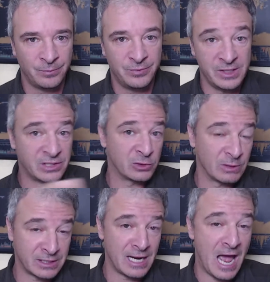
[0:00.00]
This is
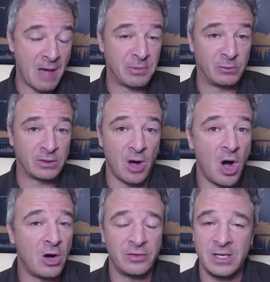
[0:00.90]
what's going to happen with
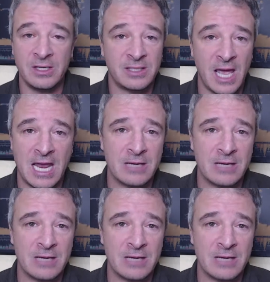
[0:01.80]
all these A